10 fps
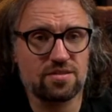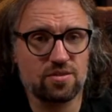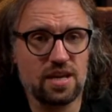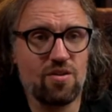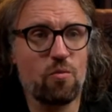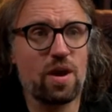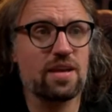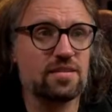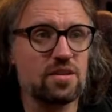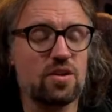So here are
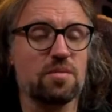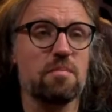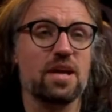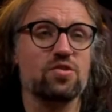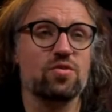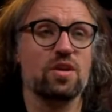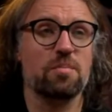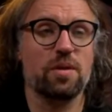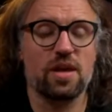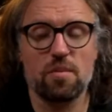ways that you can make sure that you
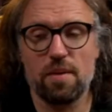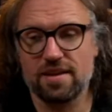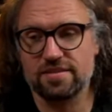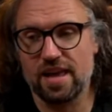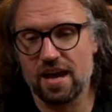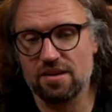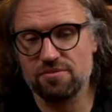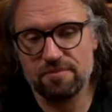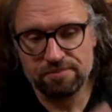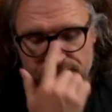play your best live.